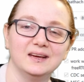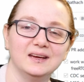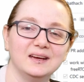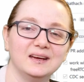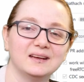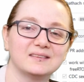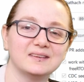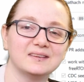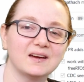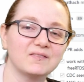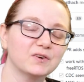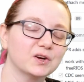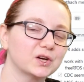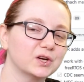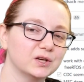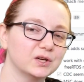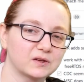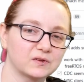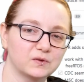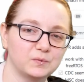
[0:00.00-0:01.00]
It's never a
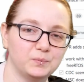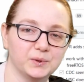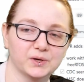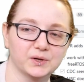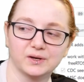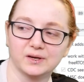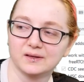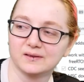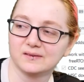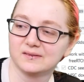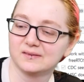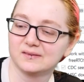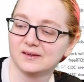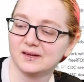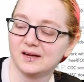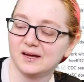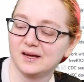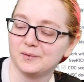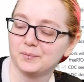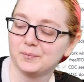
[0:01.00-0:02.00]
good experience,
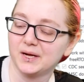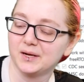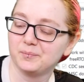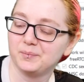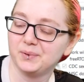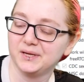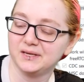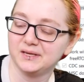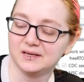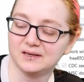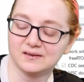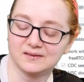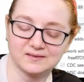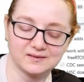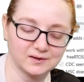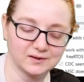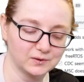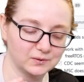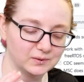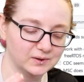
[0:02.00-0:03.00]
uh, in my opinion.
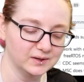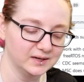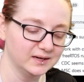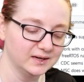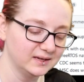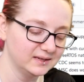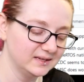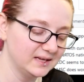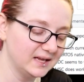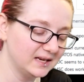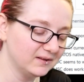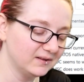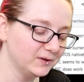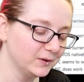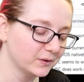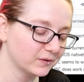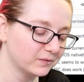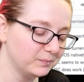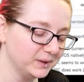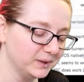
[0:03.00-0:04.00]
So native
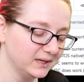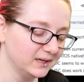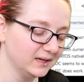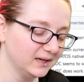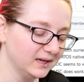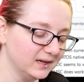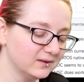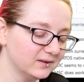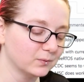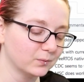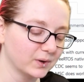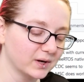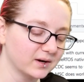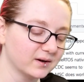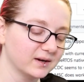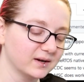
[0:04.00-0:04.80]
USB is where